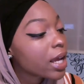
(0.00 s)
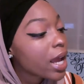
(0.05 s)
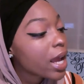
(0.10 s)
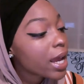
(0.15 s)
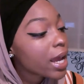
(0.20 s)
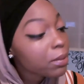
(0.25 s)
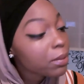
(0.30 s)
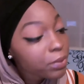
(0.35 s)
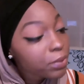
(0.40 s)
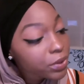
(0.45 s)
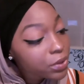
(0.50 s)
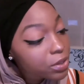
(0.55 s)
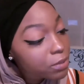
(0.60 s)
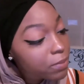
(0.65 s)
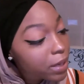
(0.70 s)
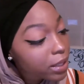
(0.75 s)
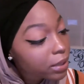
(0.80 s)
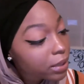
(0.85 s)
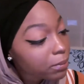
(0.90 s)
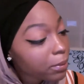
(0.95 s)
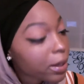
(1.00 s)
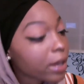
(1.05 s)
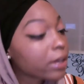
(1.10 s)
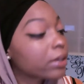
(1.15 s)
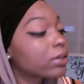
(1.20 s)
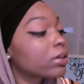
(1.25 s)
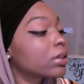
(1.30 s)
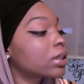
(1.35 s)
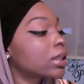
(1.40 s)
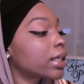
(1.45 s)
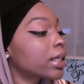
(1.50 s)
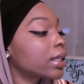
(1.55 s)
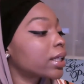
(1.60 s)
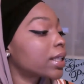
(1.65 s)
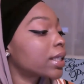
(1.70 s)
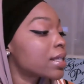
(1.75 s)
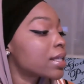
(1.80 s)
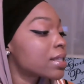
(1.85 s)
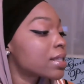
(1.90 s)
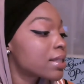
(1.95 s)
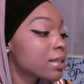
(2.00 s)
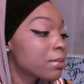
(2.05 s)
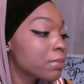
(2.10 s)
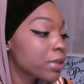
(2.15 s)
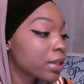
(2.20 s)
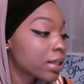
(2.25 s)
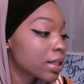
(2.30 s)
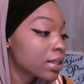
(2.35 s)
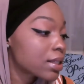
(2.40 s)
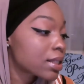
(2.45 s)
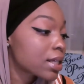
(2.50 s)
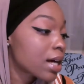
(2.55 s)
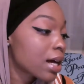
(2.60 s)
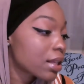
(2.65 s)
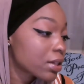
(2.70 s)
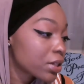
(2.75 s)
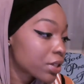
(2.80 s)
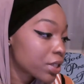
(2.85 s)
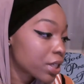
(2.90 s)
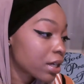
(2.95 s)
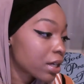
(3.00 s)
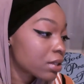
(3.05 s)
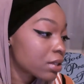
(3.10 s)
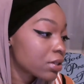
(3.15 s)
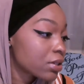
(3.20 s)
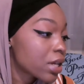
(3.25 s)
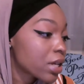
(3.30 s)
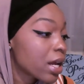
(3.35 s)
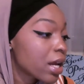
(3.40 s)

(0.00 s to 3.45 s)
and produced by the pineal gland that stimulates color change